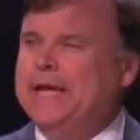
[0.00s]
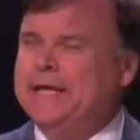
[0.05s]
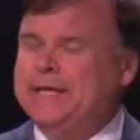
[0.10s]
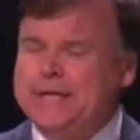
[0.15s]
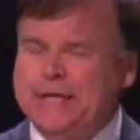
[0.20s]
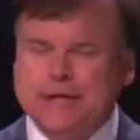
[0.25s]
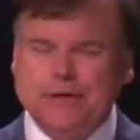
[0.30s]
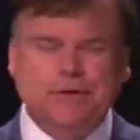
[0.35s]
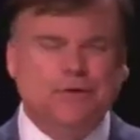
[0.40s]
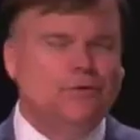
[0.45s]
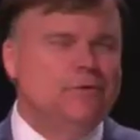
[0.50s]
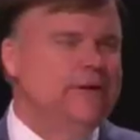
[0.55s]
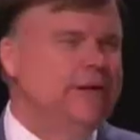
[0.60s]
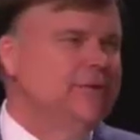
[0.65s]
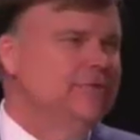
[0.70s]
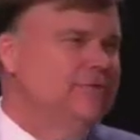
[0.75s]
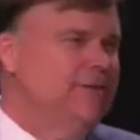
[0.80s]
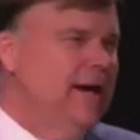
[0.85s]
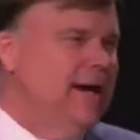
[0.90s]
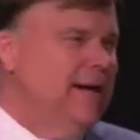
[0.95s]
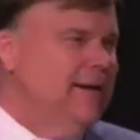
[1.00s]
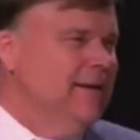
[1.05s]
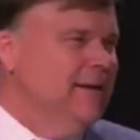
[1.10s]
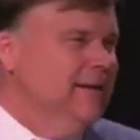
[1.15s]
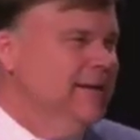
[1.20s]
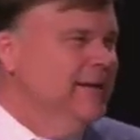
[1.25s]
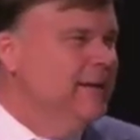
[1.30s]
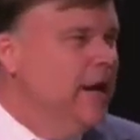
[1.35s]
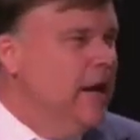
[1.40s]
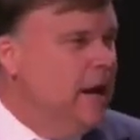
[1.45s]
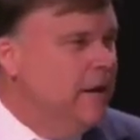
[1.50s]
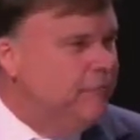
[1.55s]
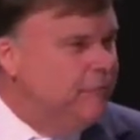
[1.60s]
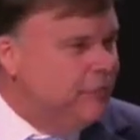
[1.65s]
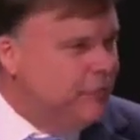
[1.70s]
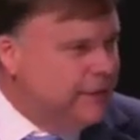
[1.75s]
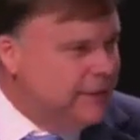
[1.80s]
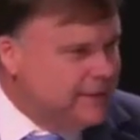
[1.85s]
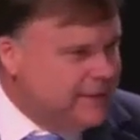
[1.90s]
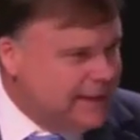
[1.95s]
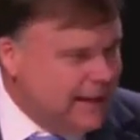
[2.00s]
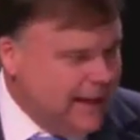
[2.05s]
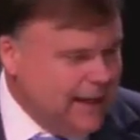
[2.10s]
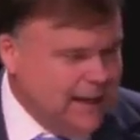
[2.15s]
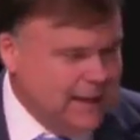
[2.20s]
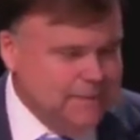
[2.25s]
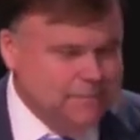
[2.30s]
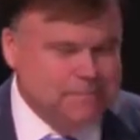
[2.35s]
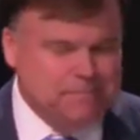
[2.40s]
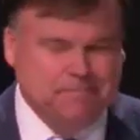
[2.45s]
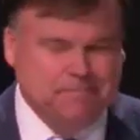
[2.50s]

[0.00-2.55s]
giggled excitedly every time.